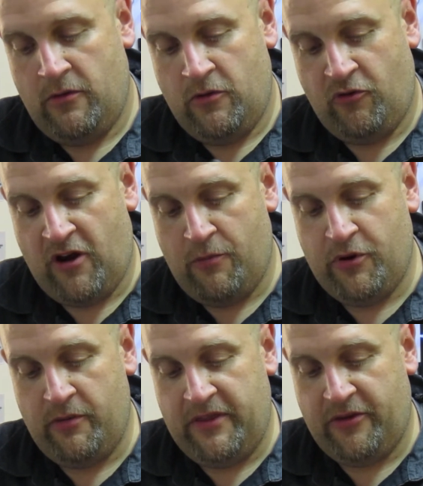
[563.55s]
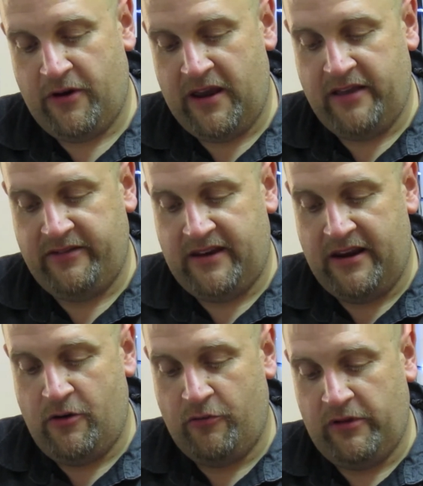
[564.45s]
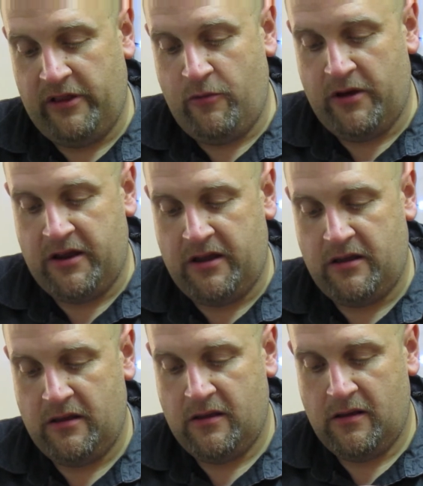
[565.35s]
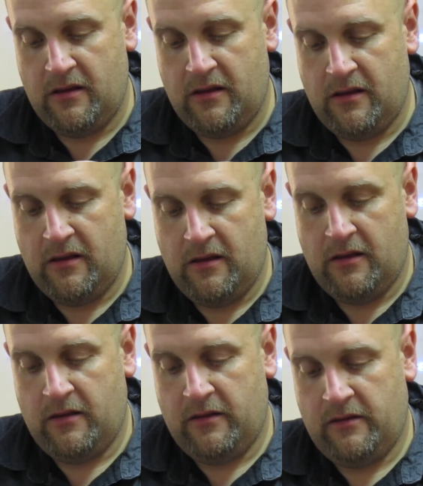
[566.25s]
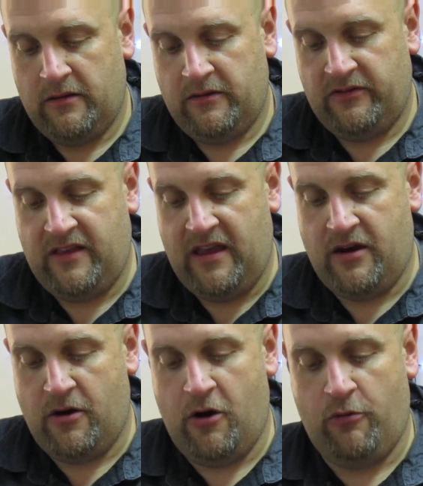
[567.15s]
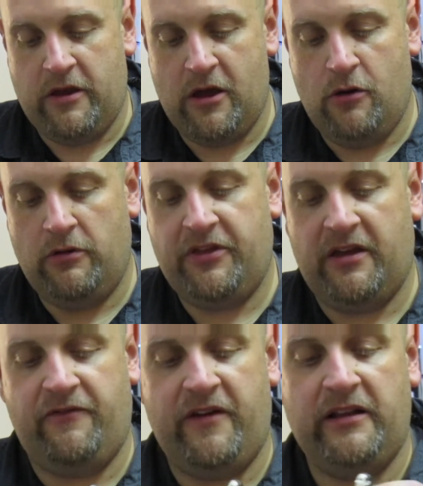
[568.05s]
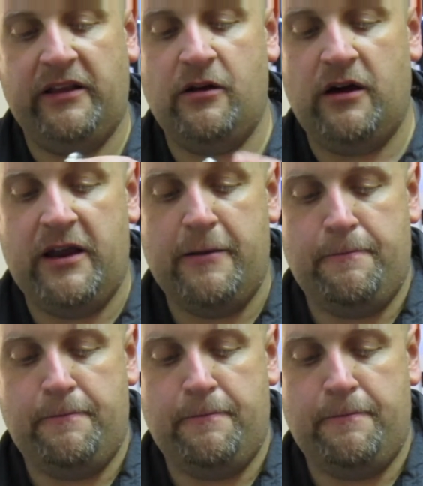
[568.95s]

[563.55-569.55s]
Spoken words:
Try to put them in their hands and they don't really want to stay in there. Here we go. I think I finally got it.